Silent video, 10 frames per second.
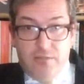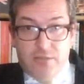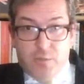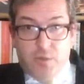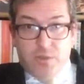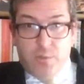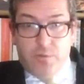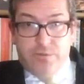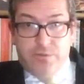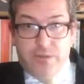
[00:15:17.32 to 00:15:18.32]

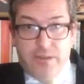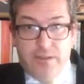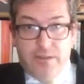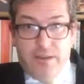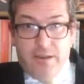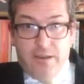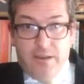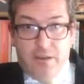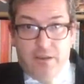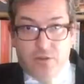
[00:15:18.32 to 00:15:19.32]
responsible for the
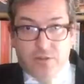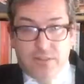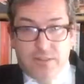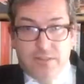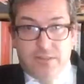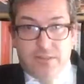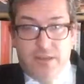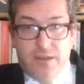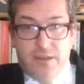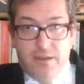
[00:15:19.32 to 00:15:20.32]
uh,
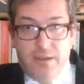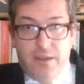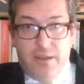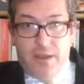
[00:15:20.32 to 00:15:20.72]
atrocities uh,